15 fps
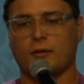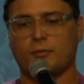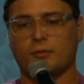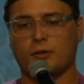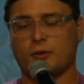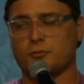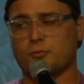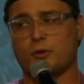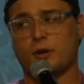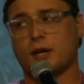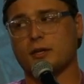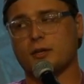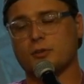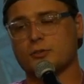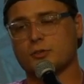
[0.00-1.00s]
There's one I
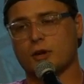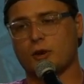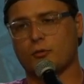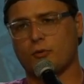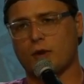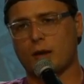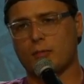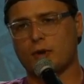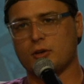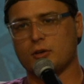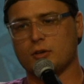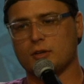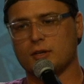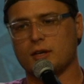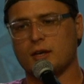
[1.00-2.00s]
use called
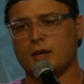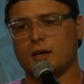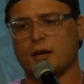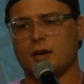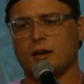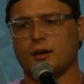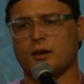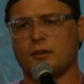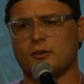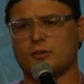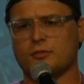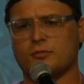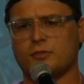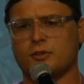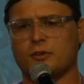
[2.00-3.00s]
Robinhood.
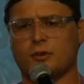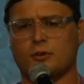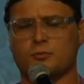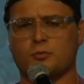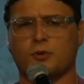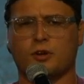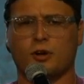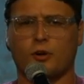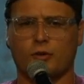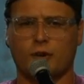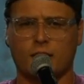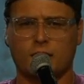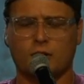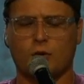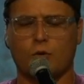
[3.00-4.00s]
There's one called
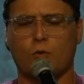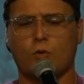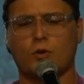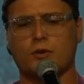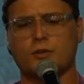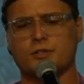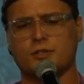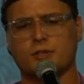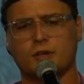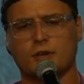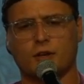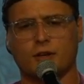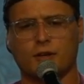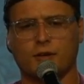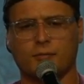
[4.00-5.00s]
Acorns.
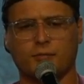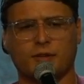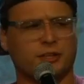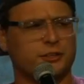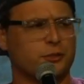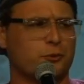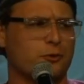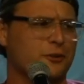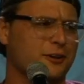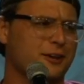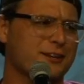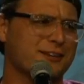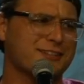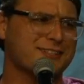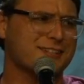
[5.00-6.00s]
I'm not sure where they're
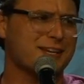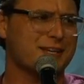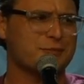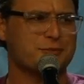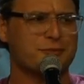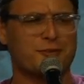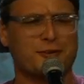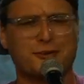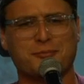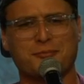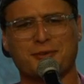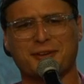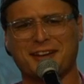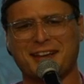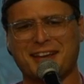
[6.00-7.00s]
getting these names from,
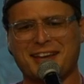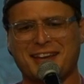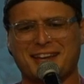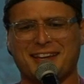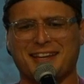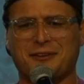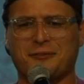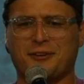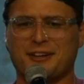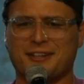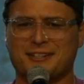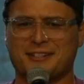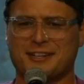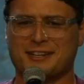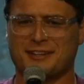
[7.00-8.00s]
but
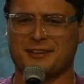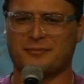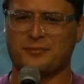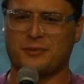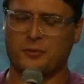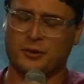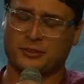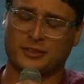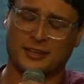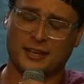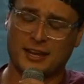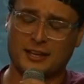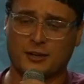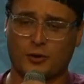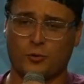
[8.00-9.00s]
anyways, what the
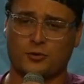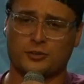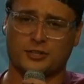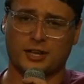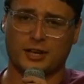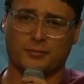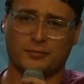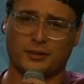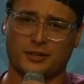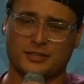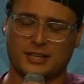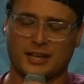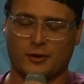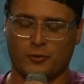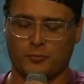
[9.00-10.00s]
Acorns app does,
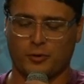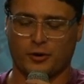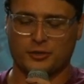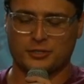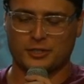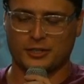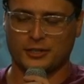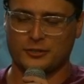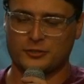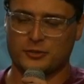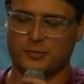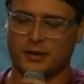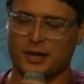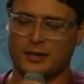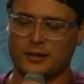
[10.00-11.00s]
I don't personally use it,
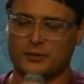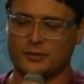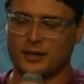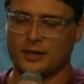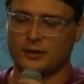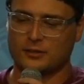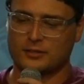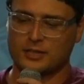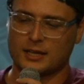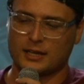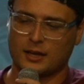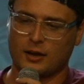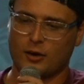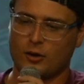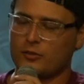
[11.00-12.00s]
but I know that it'll
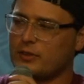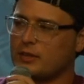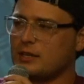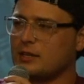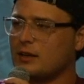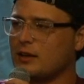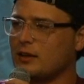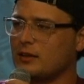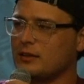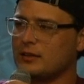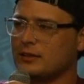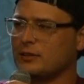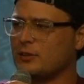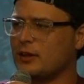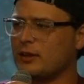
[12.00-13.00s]
take all the,
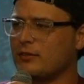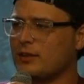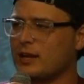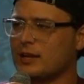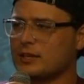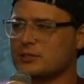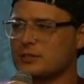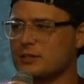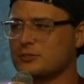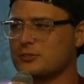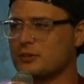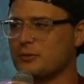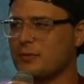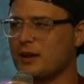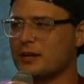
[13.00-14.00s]
you give it access to
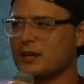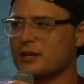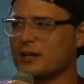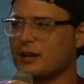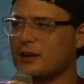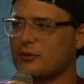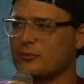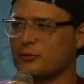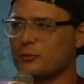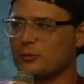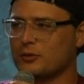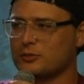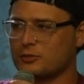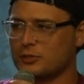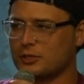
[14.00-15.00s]
your bank account
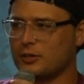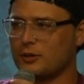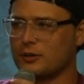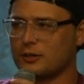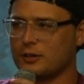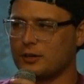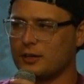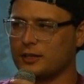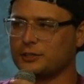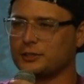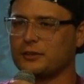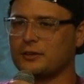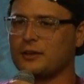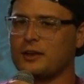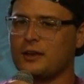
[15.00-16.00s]
through a secure
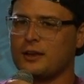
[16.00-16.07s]
connection.